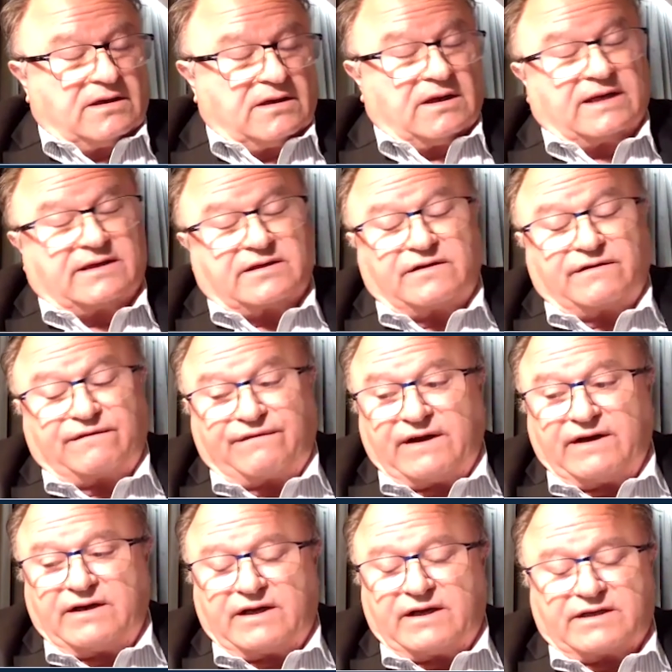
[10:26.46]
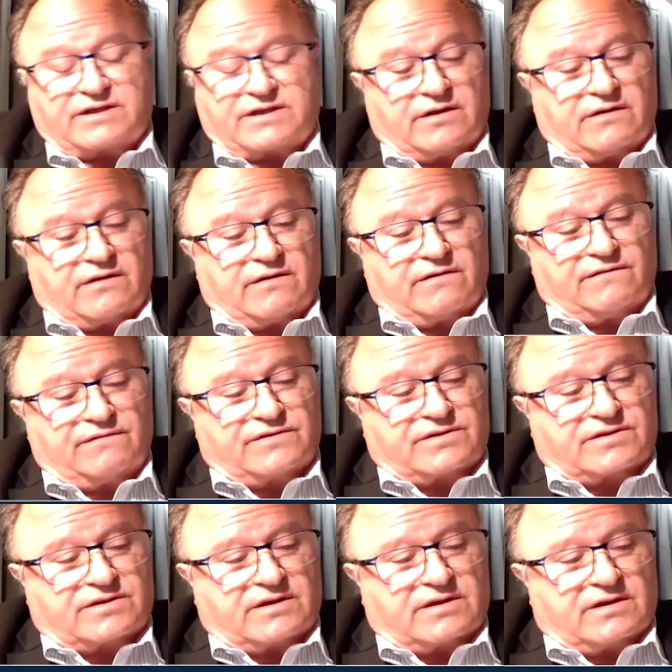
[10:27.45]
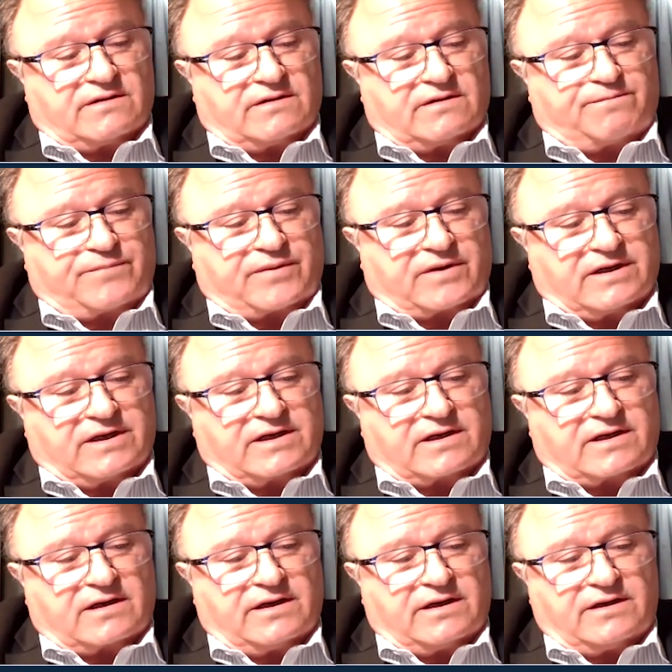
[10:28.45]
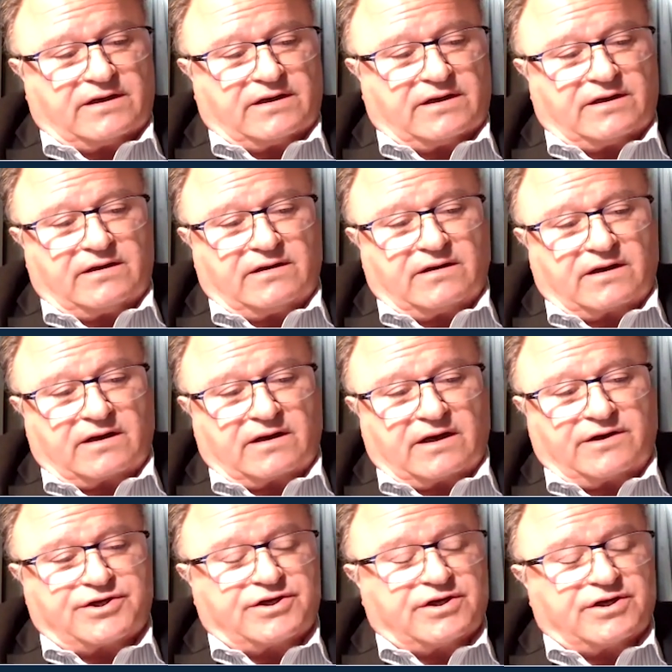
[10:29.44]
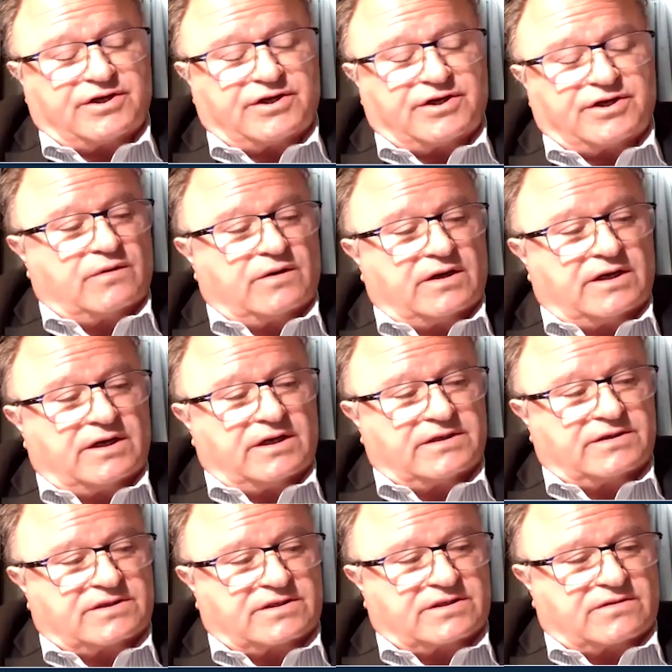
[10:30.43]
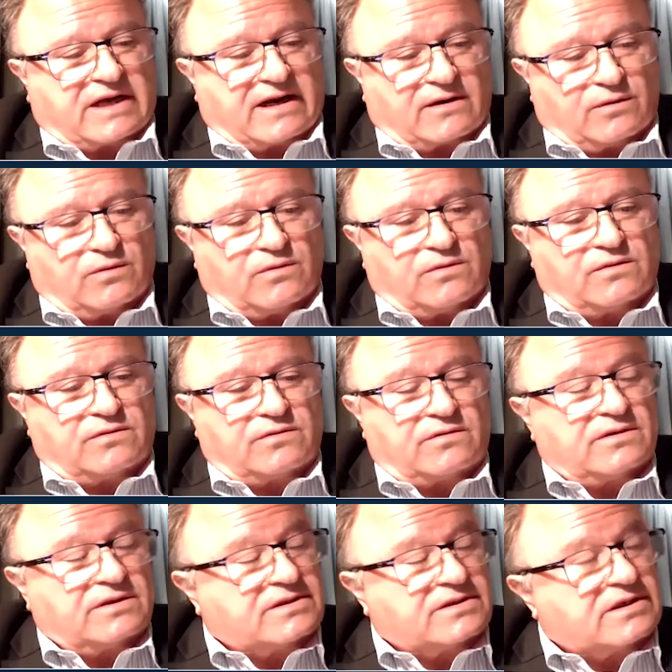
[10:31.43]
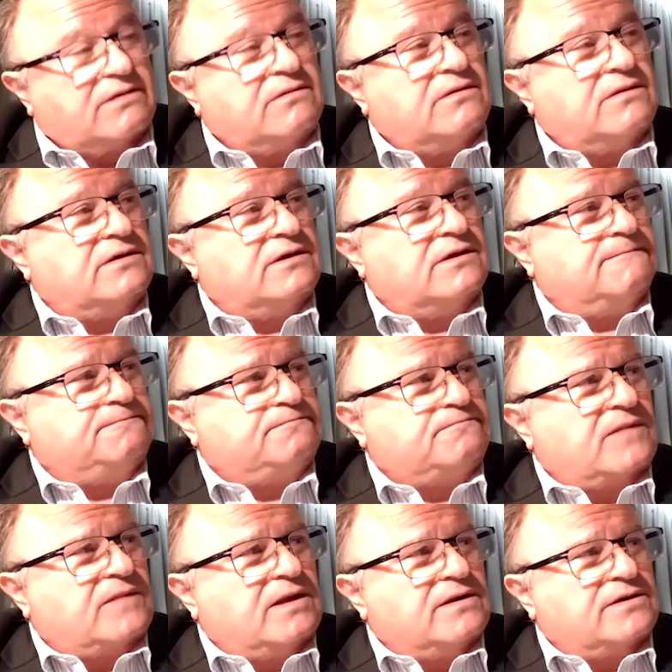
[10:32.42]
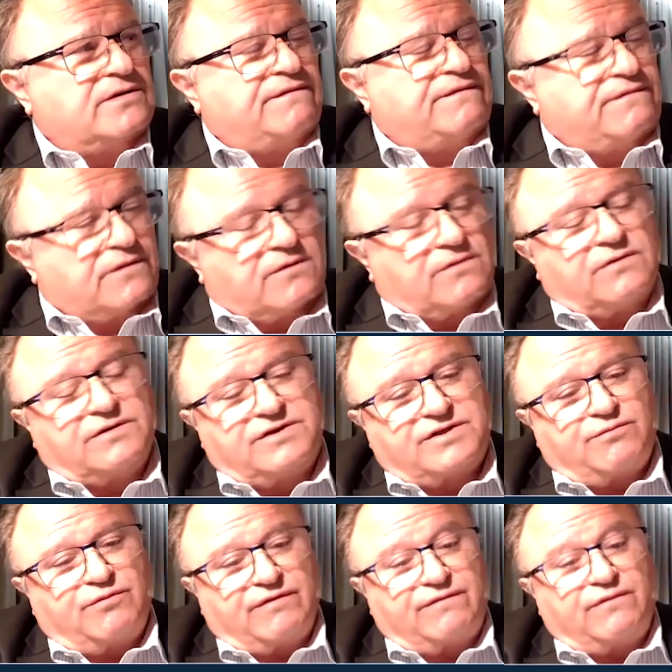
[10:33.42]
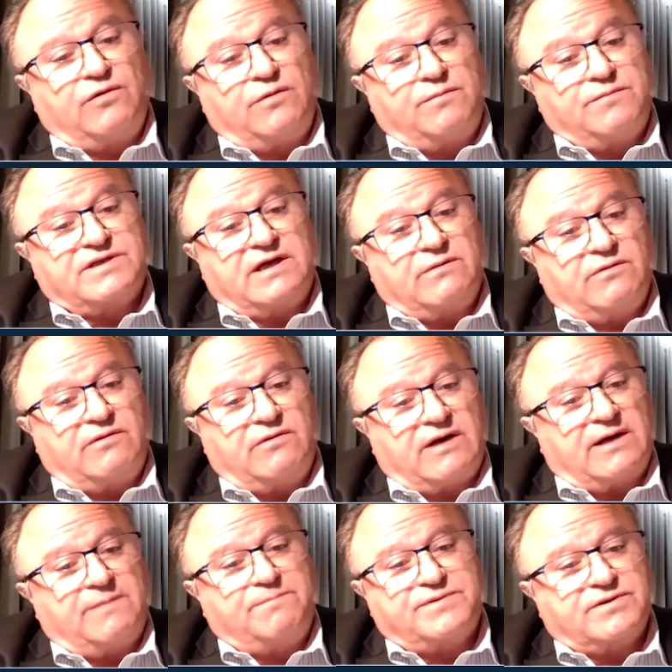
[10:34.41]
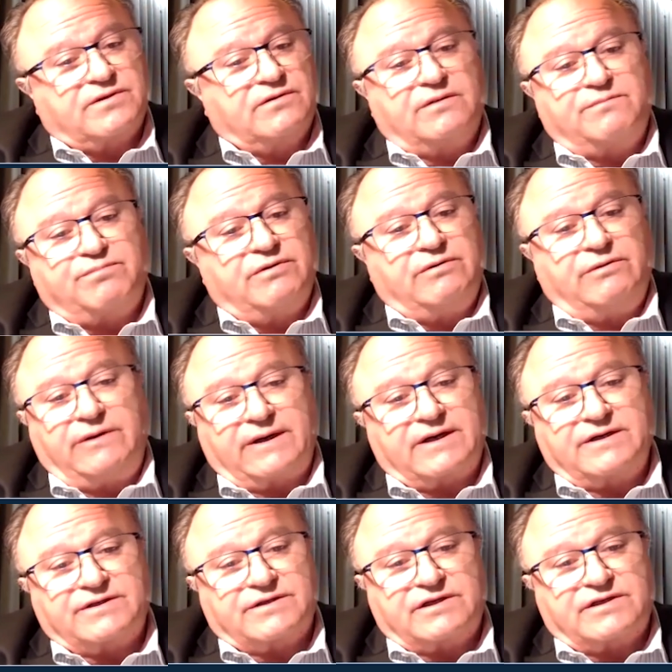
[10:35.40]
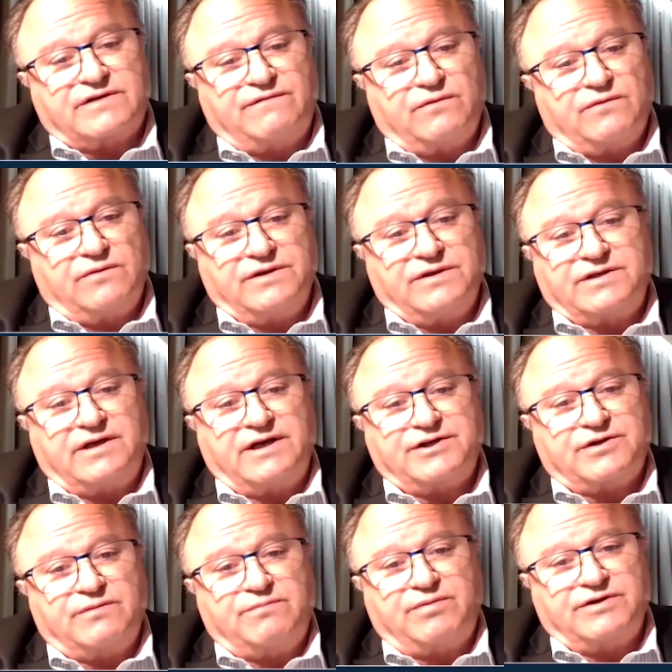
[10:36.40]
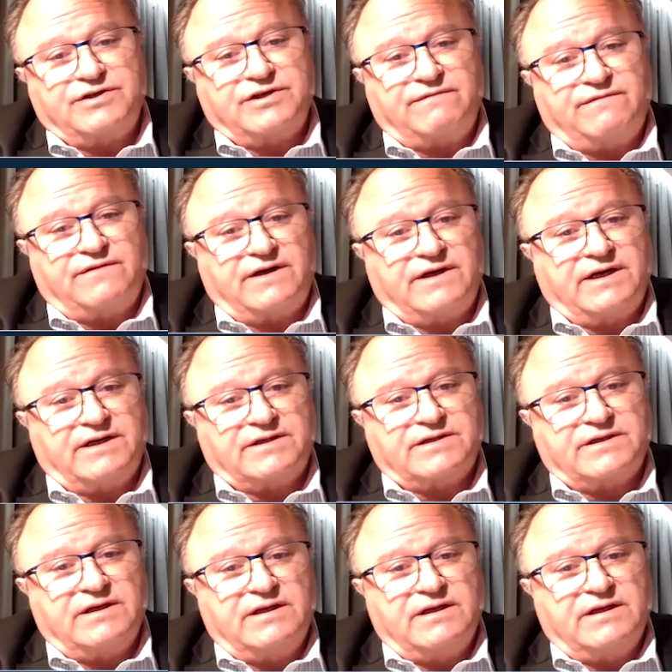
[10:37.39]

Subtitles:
had to defend ourselves politically, negotiating wise, at law, and so on, to forge reforms that were absolute prerequisites for international project finance.